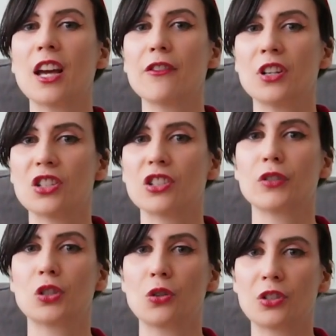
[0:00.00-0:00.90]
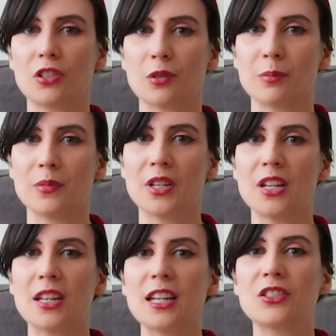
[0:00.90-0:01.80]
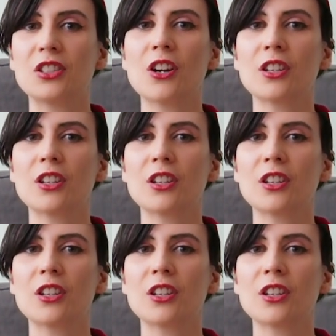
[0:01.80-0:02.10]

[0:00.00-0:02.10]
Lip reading: definition of socialism. It's the